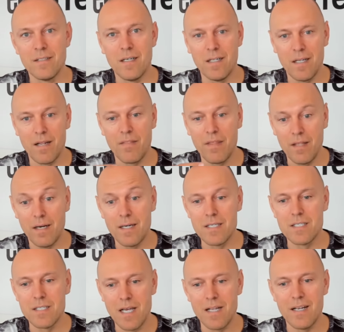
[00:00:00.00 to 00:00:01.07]
and I think I
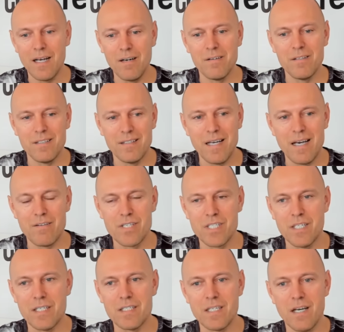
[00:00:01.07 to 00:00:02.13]
stand out in that
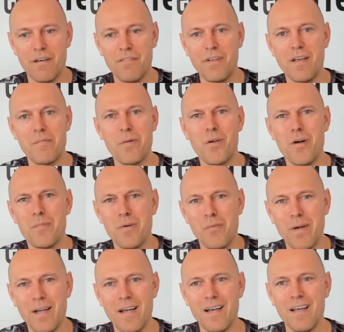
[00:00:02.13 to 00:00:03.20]
sense, and I think I've become
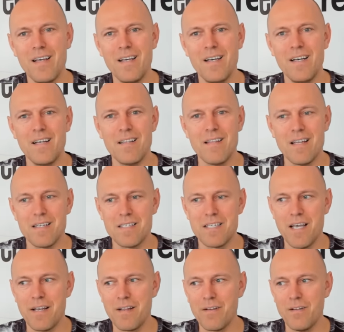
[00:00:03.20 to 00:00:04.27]
aware that
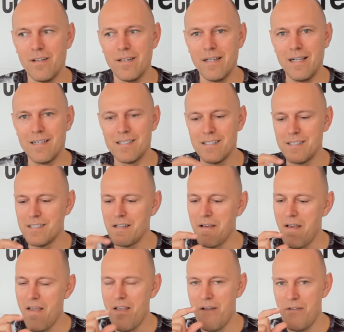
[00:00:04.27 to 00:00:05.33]
technical analysis is a,
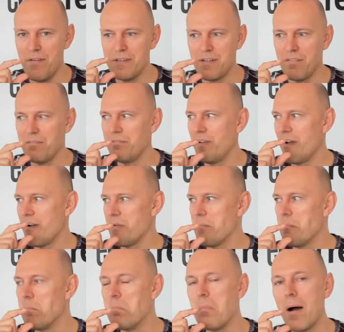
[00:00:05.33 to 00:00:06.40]
is a very
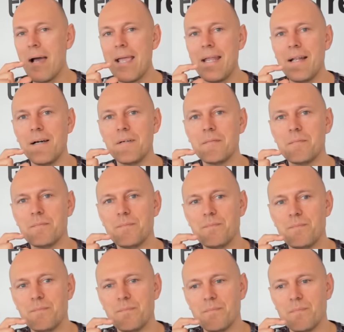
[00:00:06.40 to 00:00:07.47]
minor
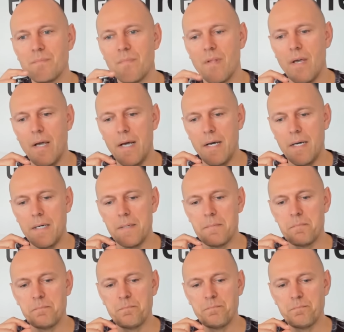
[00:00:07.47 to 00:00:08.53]

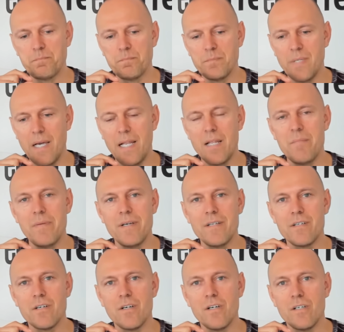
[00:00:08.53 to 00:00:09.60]
um, element
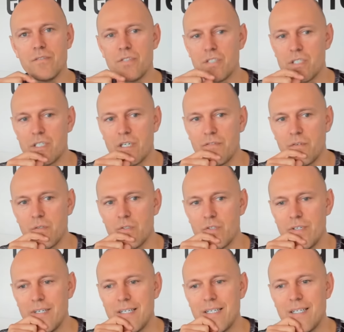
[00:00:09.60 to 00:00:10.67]
of successful
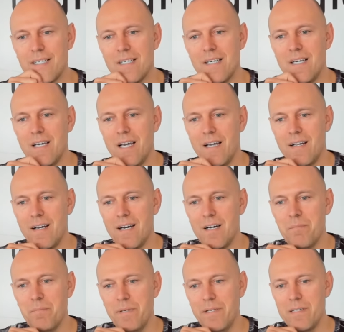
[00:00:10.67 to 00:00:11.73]
trading, and our
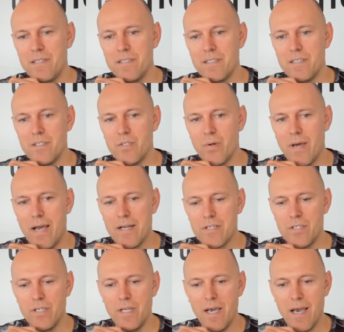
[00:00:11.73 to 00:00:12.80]
ability to
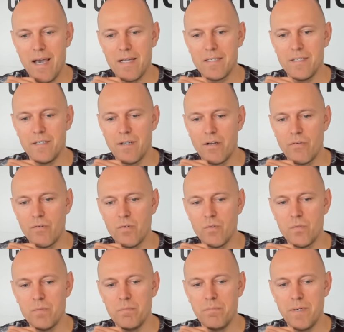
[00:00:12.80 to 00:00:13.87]
actually act in our
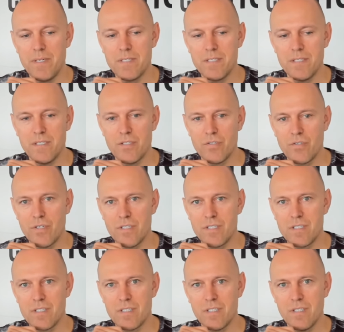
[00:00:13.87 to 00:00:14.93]
own best
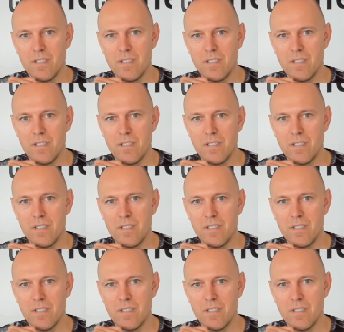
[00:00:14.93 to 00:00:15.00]
interest